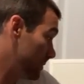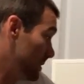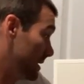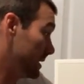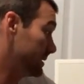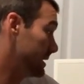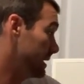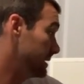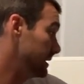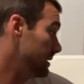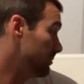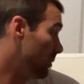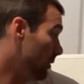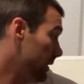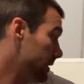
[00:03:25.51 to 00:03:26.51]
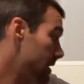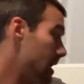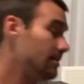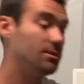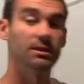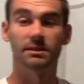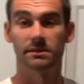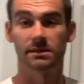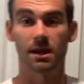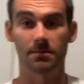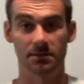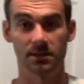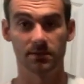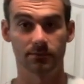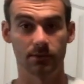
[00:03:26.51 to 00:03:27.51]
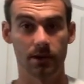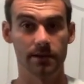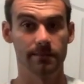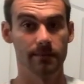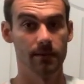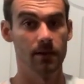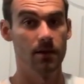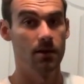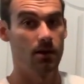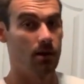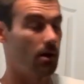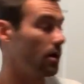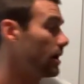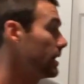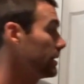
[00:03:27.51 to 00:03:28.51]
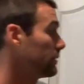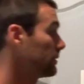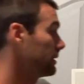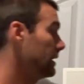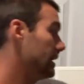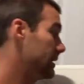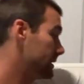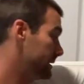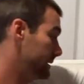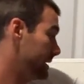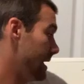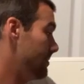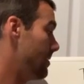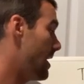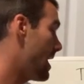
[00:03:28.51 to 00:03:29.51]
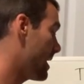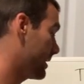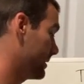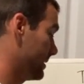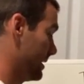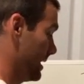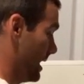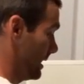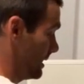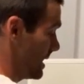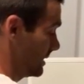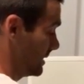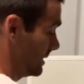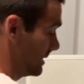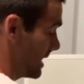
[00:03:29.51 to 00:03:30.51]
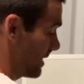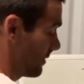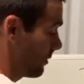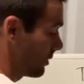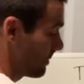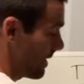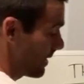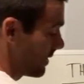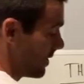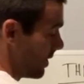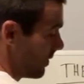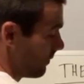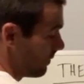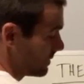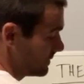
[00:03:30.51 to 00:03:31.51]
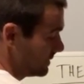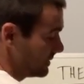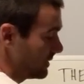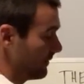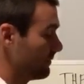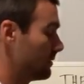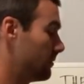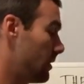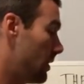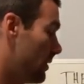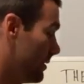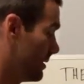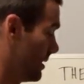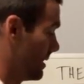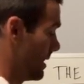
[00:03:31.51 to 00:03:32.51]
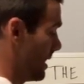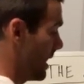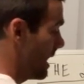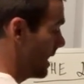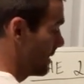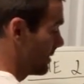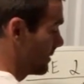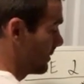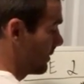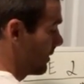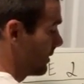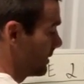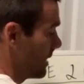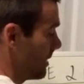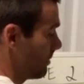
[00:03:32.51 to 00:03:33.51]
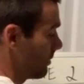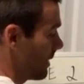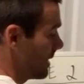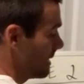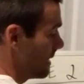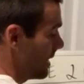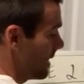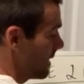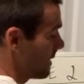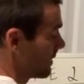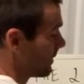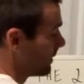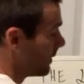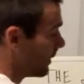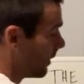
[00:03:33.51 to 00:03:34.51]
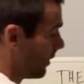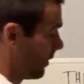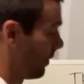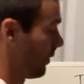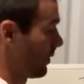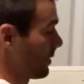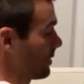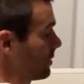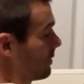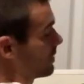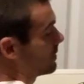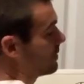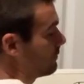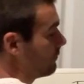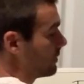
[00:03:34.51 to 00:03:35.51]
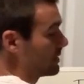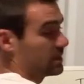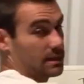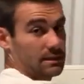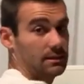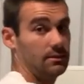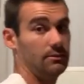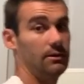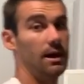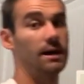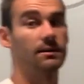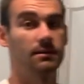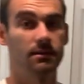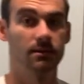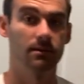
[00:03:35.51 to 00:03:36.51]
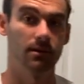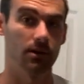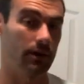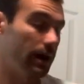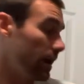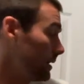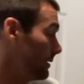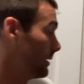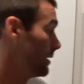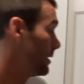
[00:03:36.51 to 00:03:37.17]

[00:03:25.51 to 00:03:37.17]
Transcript: because they see pulling linemen and stop this run? All right, or are they going to stay back and let this second quarterback, once he's given the ball, either turn up right there or throw to one of these 2 guys? Okay,